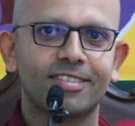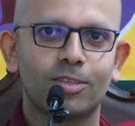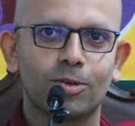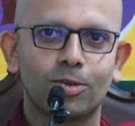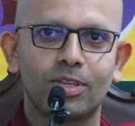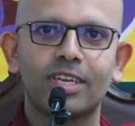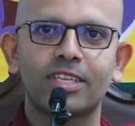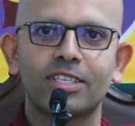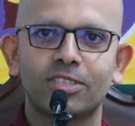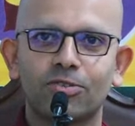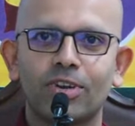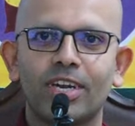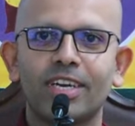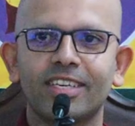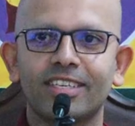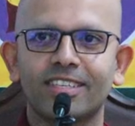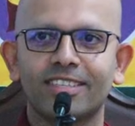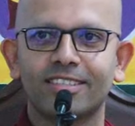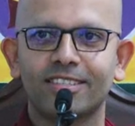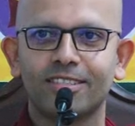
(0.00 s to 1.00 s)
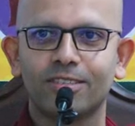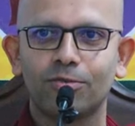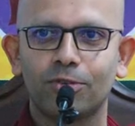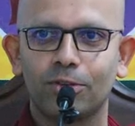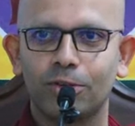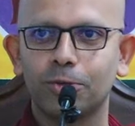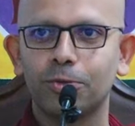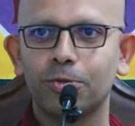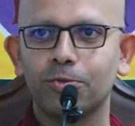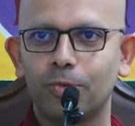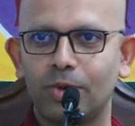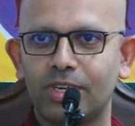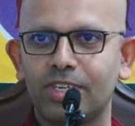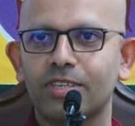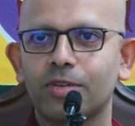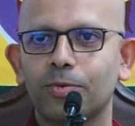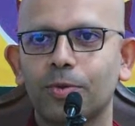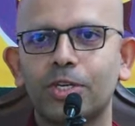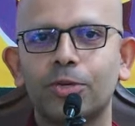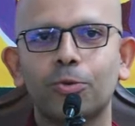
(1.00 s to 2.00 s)
so that it's ready for you when,
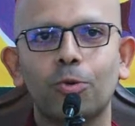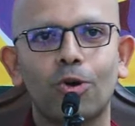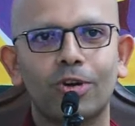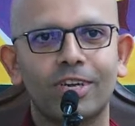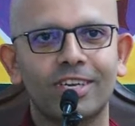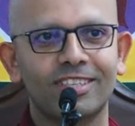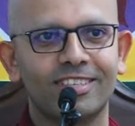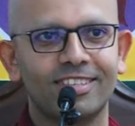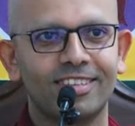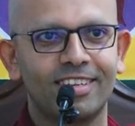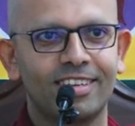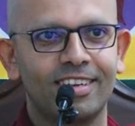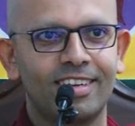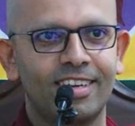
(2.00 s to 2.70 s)
when you walk in.